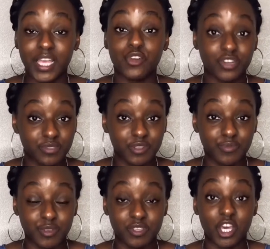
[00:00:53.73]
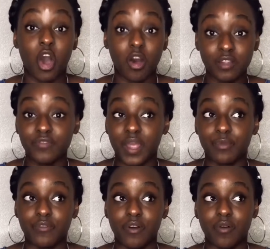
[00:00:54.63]
Christmas music on
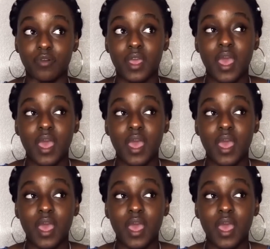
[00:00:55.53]
Vibraphone,